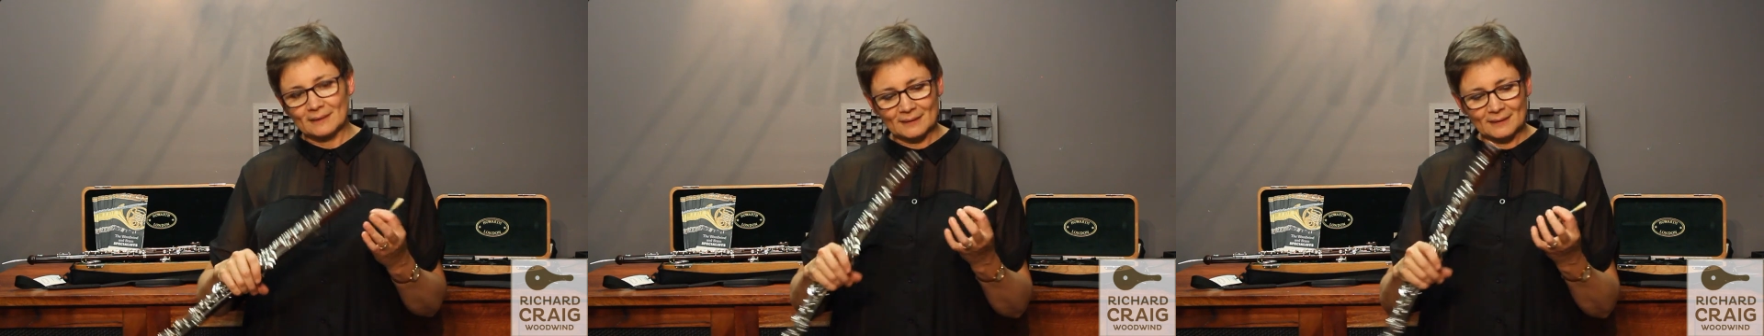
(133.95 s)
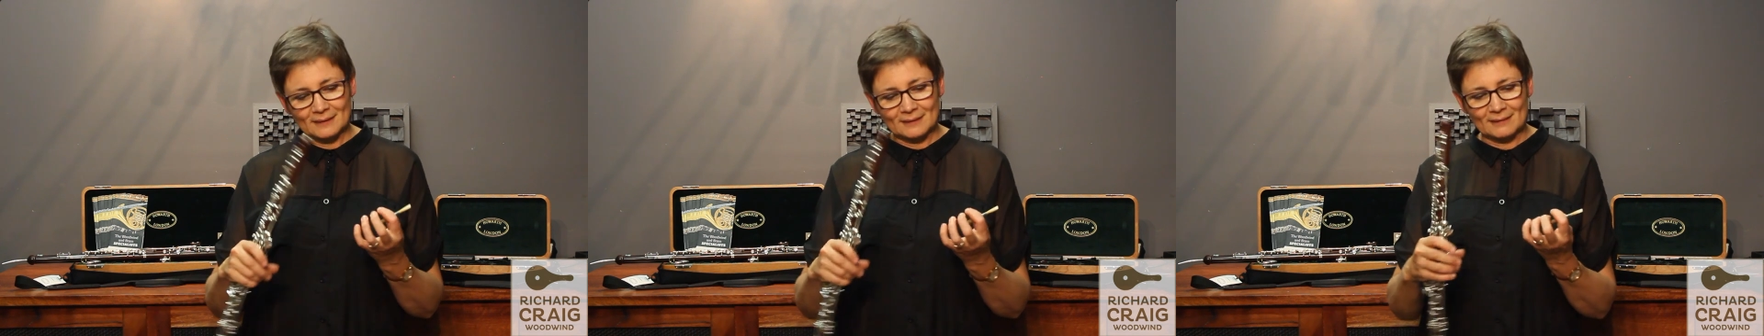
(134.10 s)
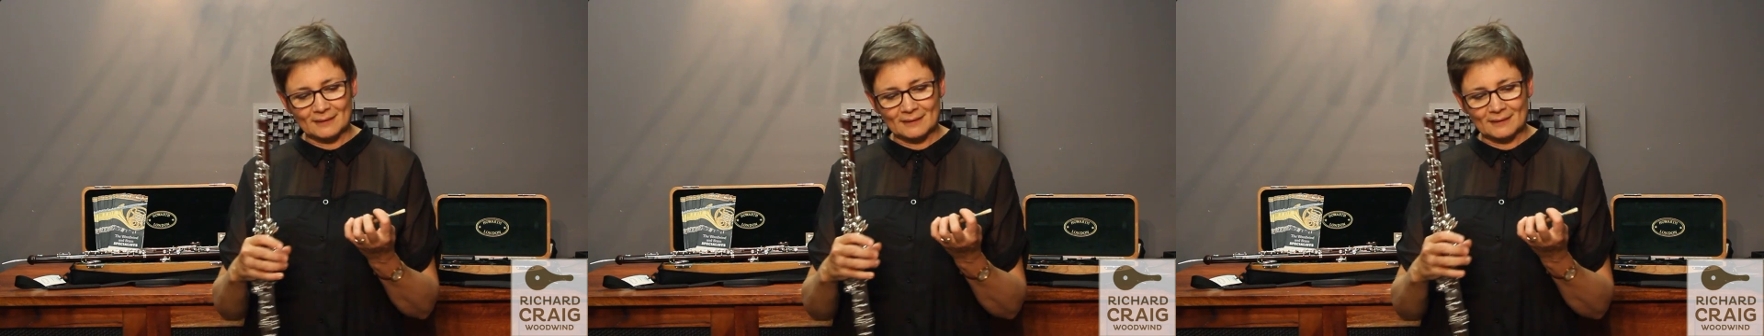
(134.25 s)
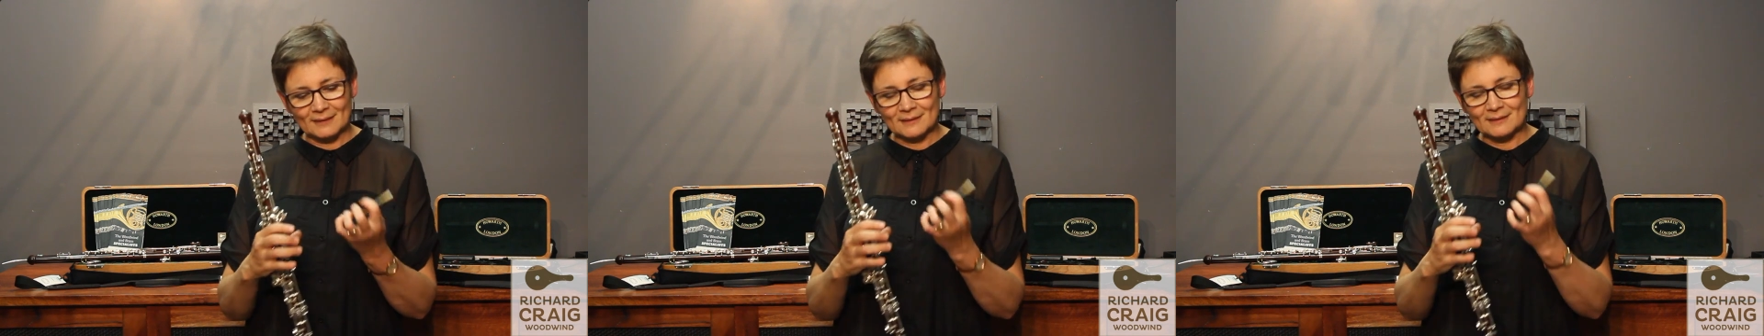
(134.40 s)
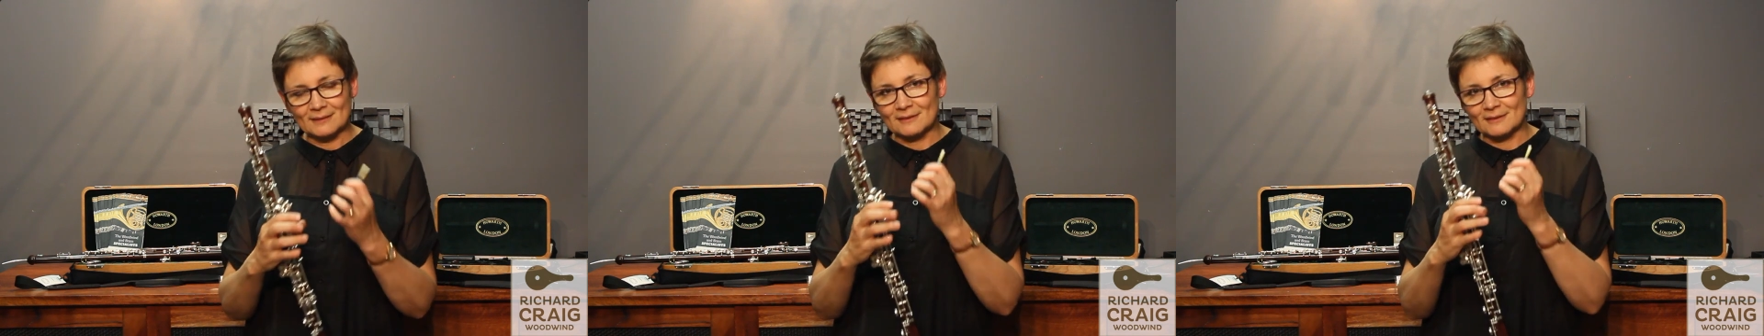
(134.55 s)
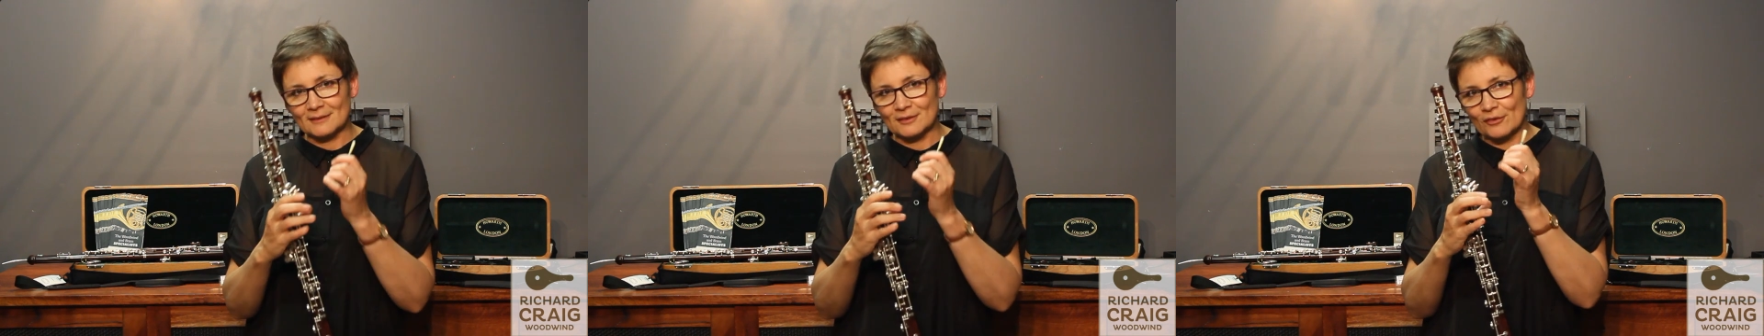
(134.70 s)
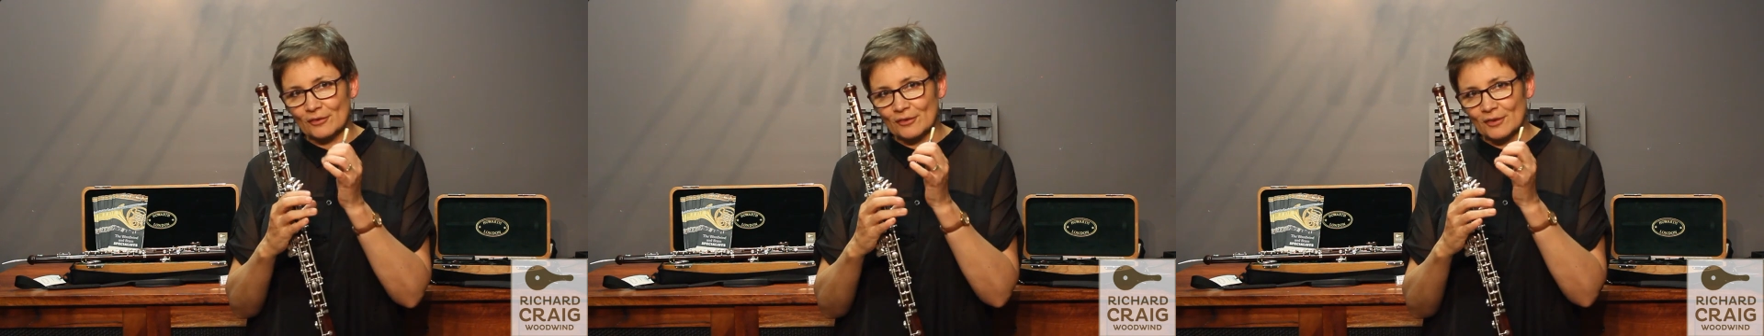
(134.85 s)
is that this is
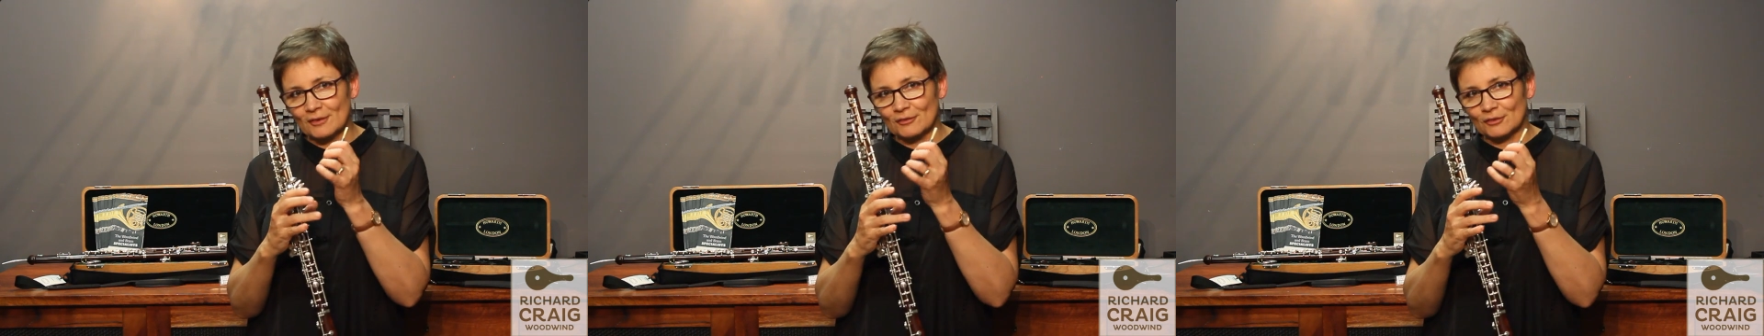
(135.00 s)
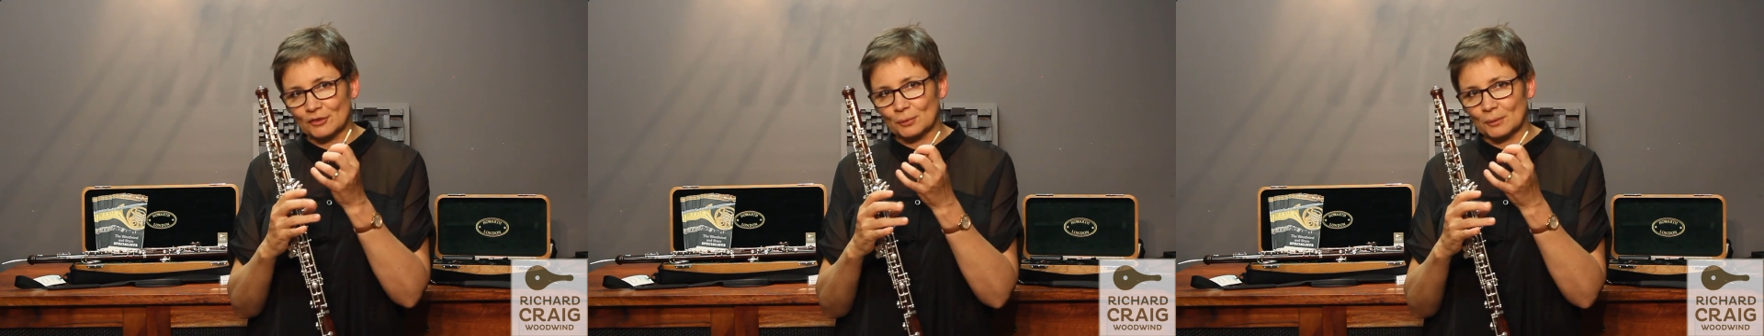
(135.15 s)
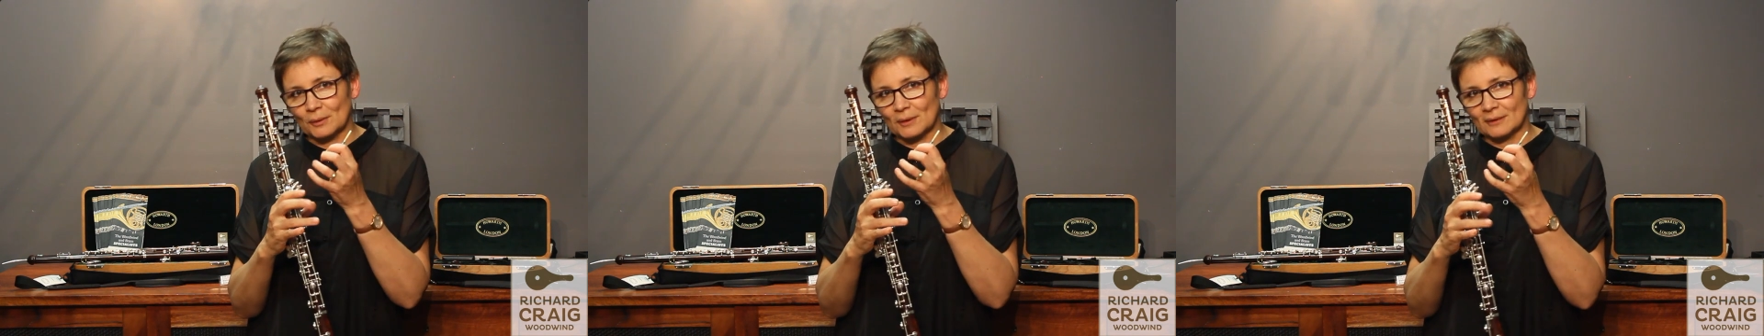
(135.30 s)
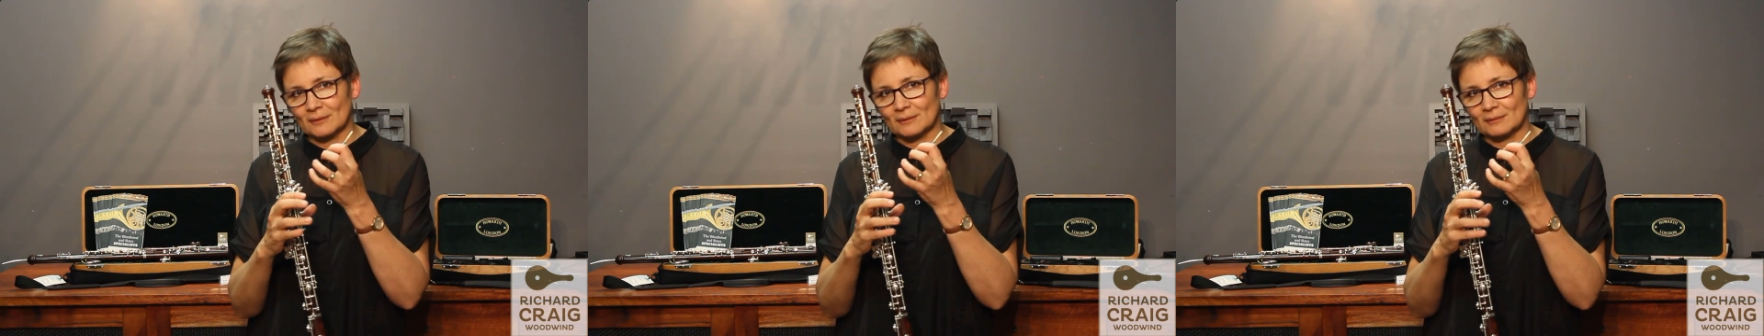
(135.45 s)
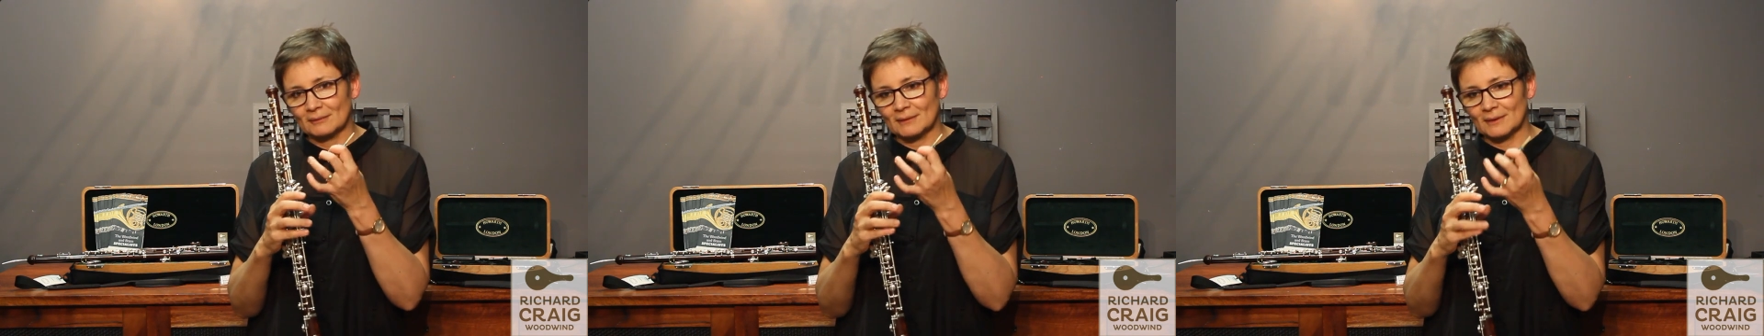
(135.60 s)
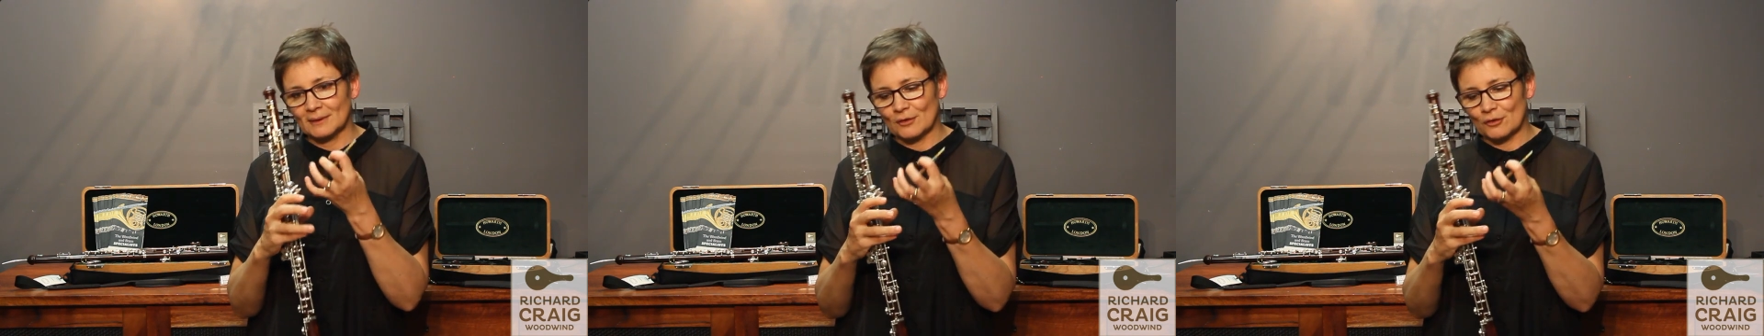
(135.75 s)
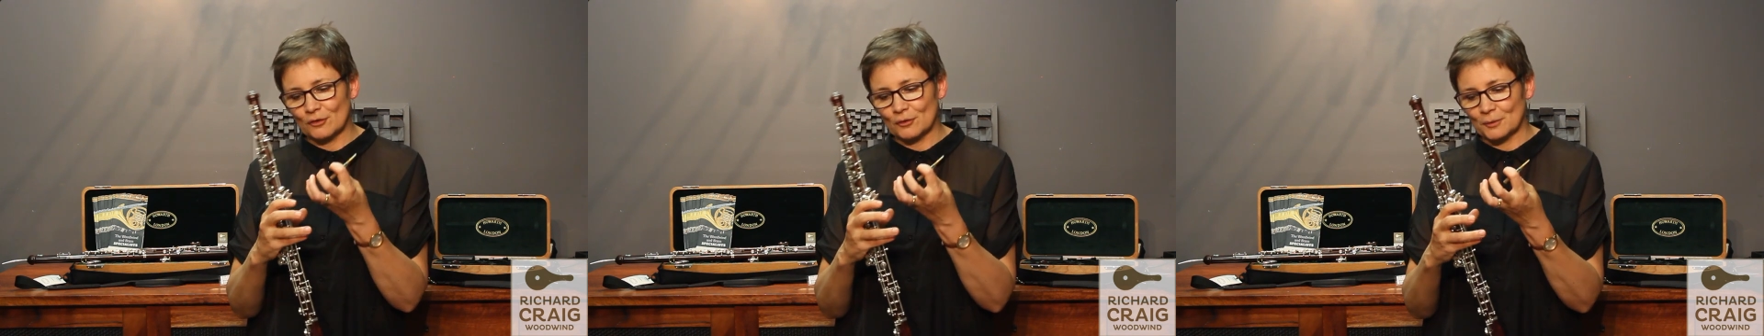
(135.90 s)
conservatoire
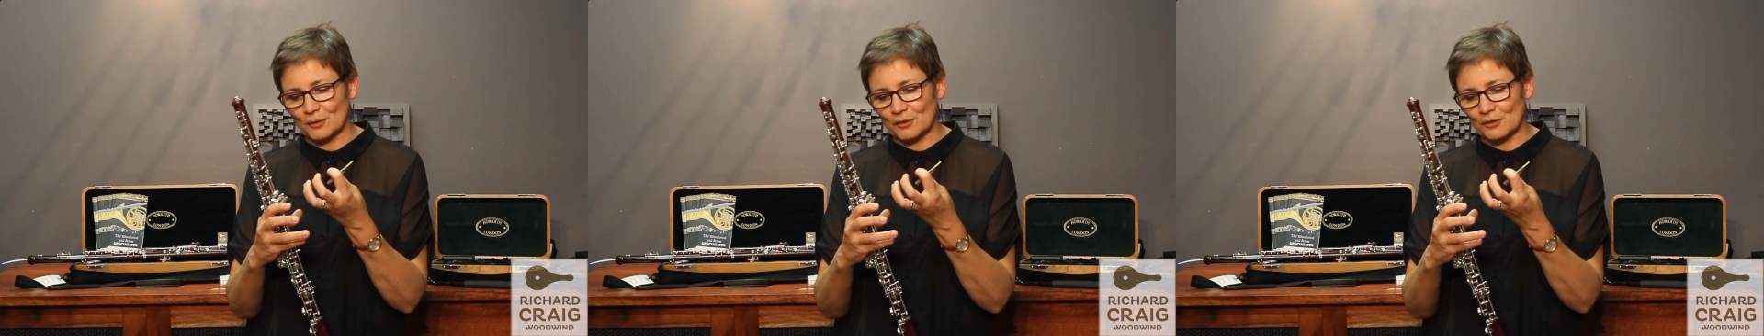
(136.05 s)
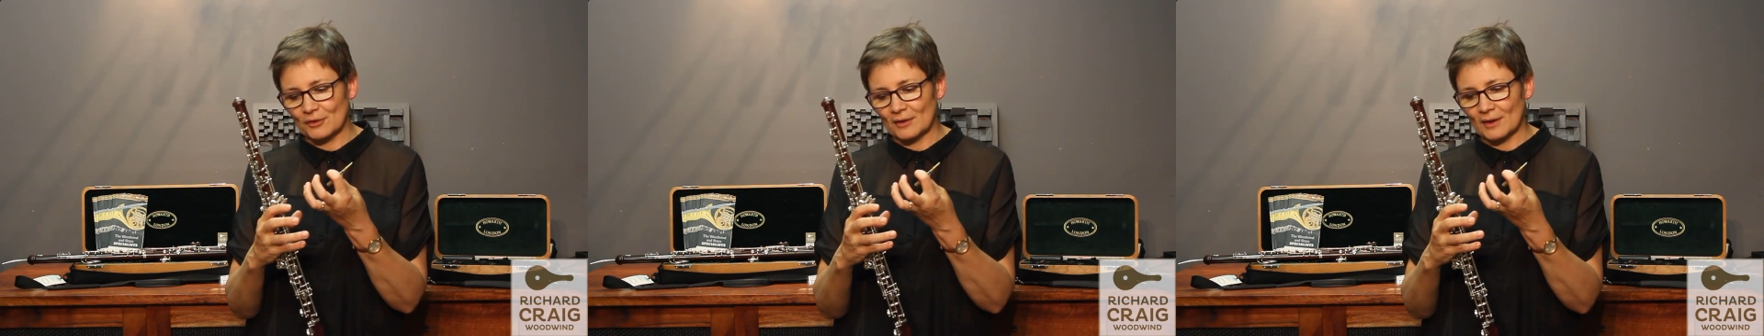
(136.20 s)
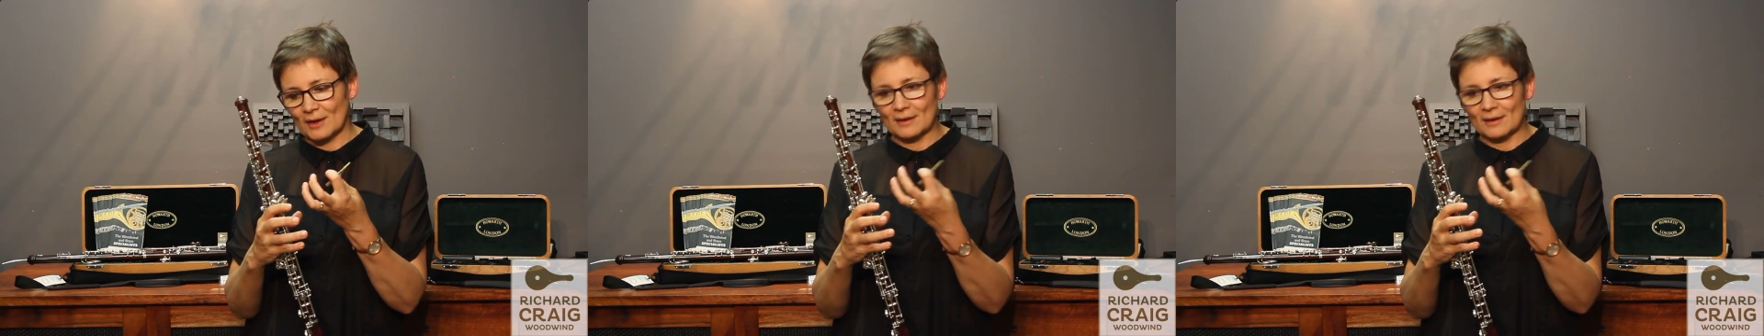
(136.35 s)
instruments,